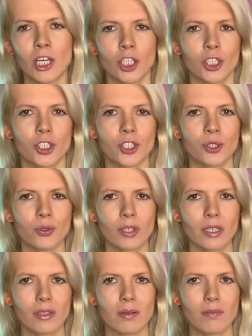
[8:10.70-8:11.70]

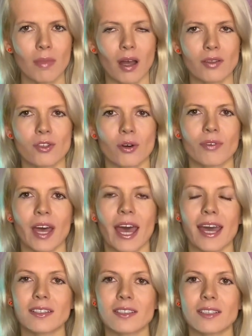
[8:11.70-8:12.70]
During the months of
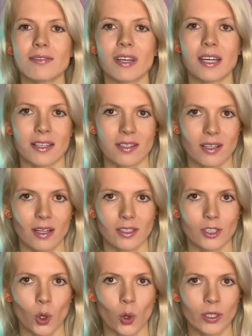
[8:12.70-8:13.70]
active
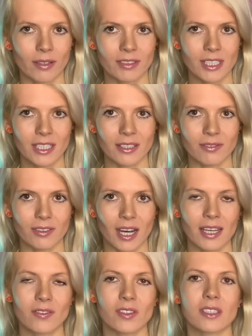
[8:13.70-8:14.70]
assault on
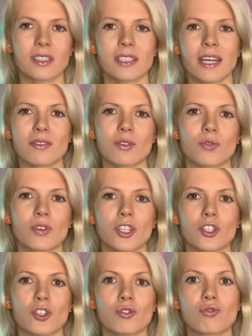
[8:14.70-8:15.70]
Avdiivka in the Donetsk
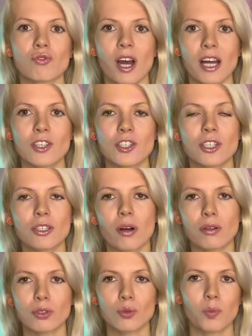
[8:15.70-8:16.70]
region, Russian
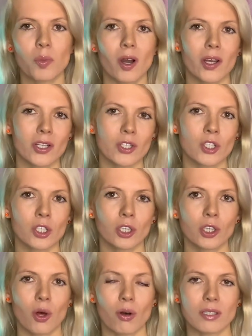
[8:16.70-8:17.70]
occupiers
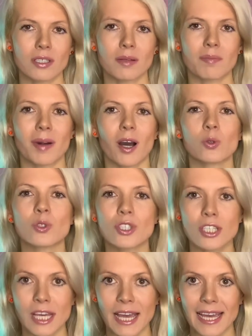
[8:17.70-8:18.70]
lost about
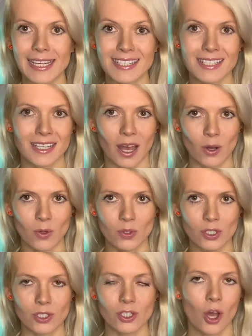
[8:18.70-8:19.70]

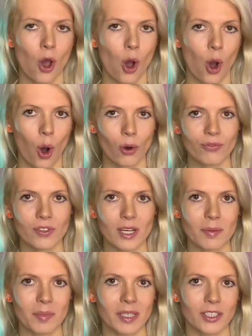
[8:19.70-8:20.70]
10,000 of
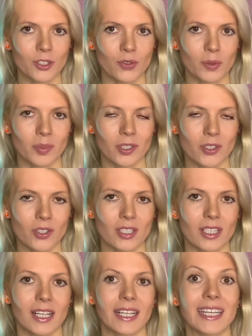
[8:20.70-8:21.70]
their military
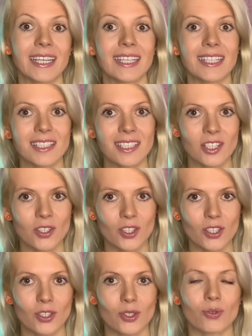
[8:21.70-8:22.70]
personnel. In
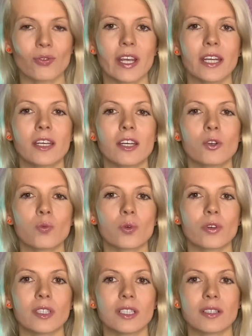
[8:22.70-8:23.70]
addition, Ukrainian
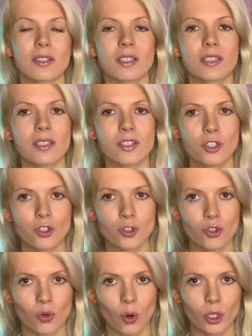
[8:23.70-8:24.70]
warriors
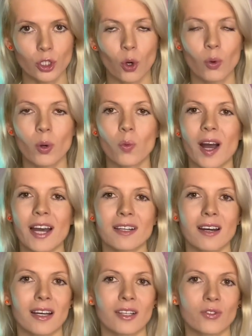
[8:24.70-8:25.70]
destroyed over
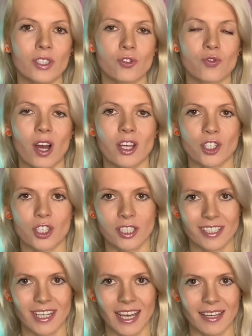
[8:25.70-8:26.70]
100
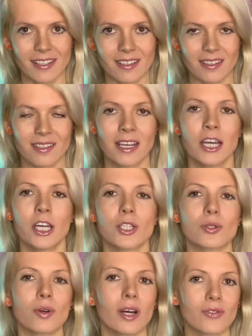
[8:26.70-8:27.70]
Russian tanks,
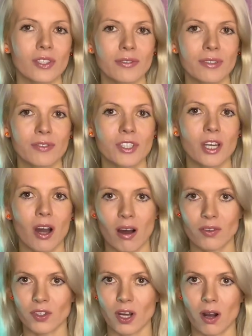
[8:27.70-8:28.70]
250
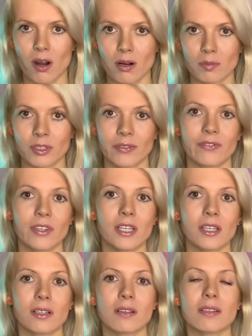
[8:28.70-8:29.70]
other armored
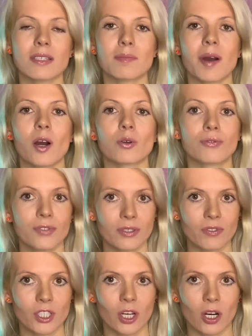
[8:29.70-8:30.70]
vehicles, about
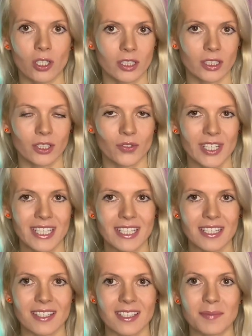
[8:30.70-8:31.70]
50 artillery
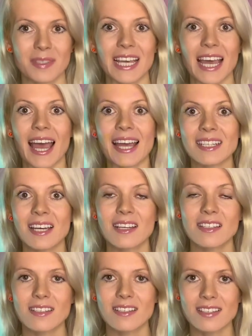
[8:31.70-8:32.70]
systems, and
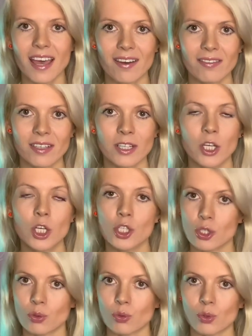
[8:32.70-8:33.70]
7
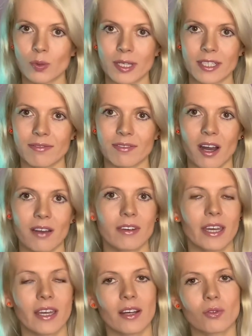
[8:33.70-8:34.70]
Su-25
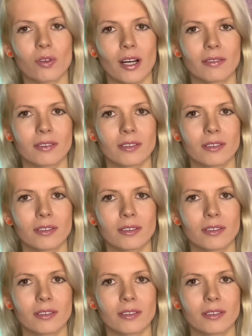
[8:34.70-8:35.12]
aircraft.